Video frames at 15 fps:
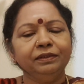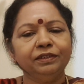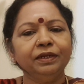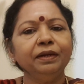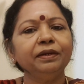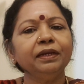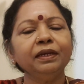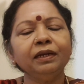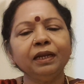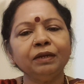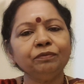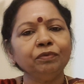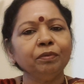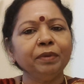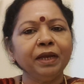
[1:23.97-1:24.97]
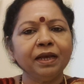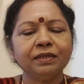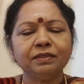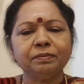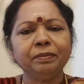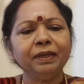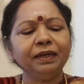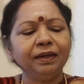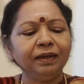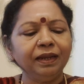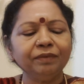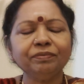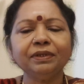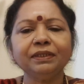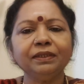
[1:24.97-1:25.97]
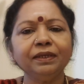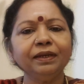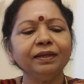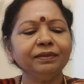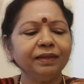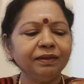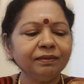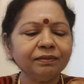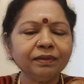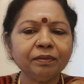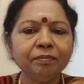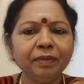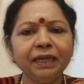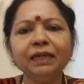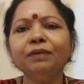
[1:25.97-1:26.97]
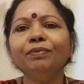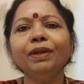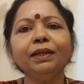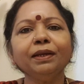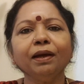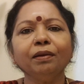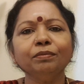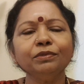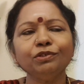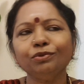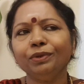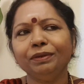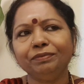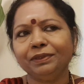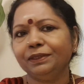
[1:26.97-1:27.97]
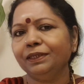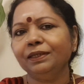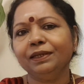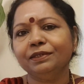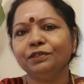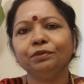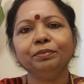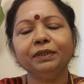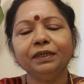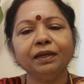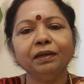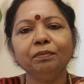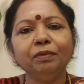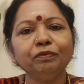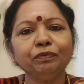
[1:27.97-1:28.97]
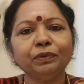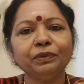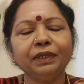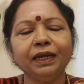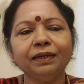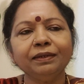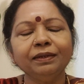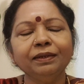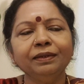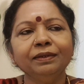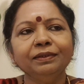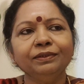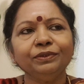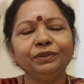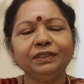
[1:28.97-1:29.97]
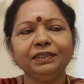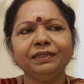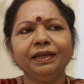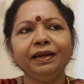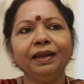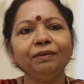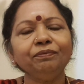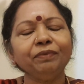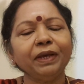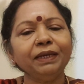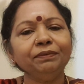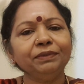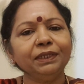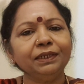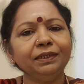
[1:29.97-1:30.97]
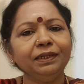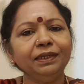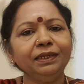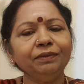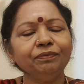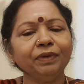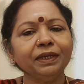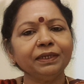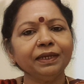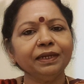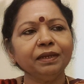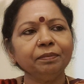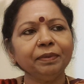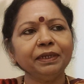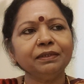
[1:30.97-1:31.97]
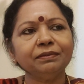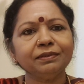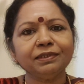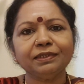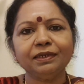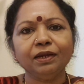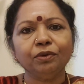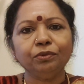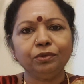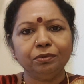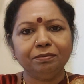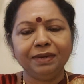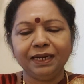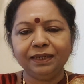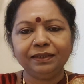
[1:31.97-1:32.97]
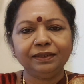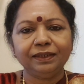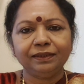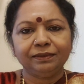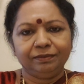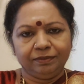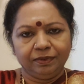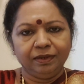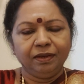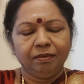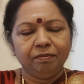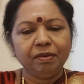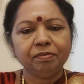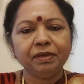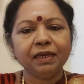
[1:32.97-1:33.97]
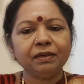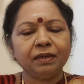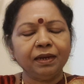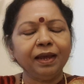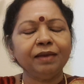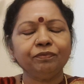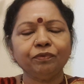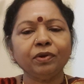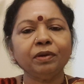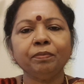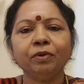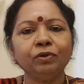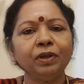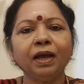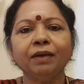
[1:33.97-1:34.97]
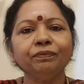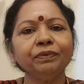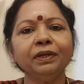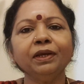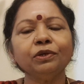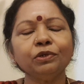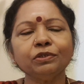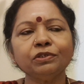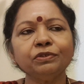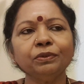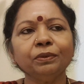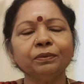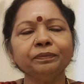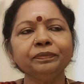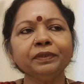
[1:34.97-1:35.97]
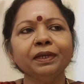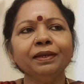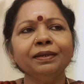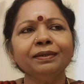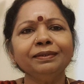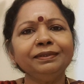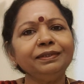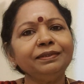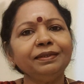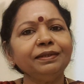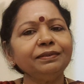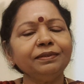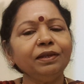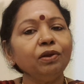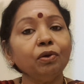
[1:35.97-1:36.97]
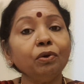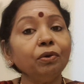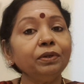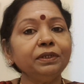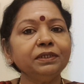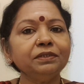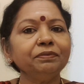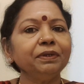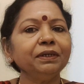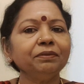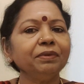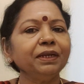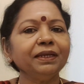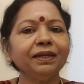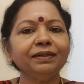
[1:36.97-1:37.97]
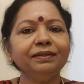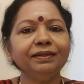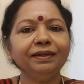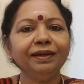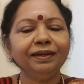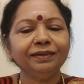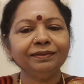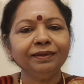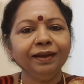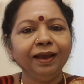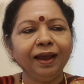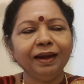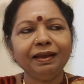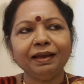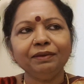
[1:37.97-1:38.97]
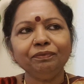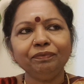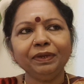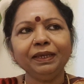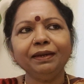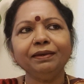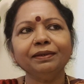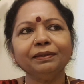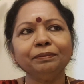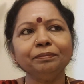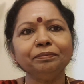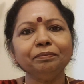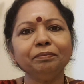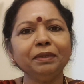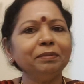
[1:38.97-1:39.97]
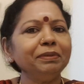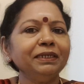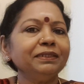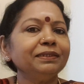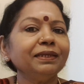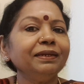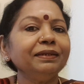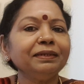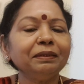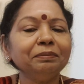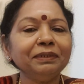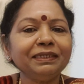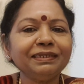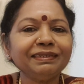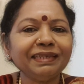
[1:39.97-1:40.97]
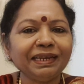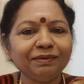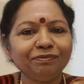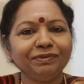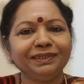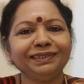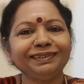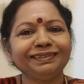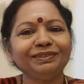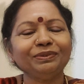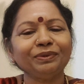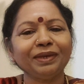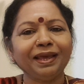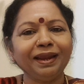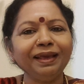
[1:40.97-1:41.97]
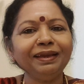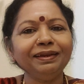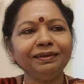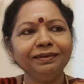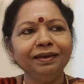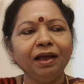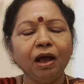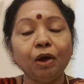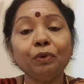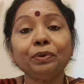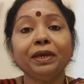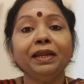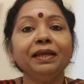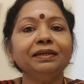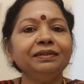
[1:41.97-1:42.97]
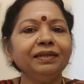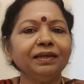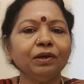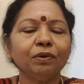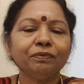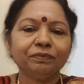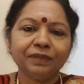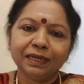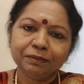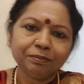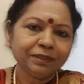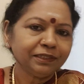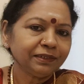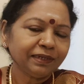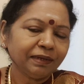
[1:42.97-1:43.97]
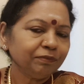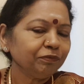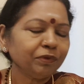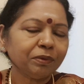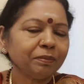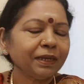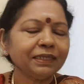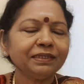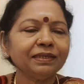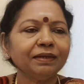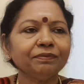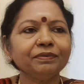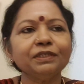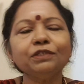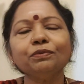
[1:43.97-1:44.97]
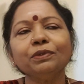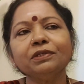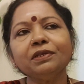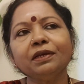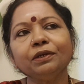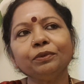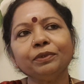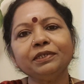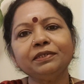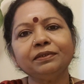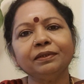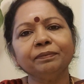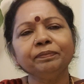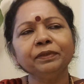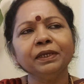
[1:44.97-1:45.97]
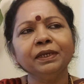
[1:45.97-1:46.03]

children and for my husband and everything, and then the maid will come, so everything has to be done before that. So she said at 5:30, if I get up and sit down to meditate, maybe for about half an hour or so, she says then all this work will get delayed, and I feel maybe it's a little bit selfish. So how can I take off that much time for myself? This was her question.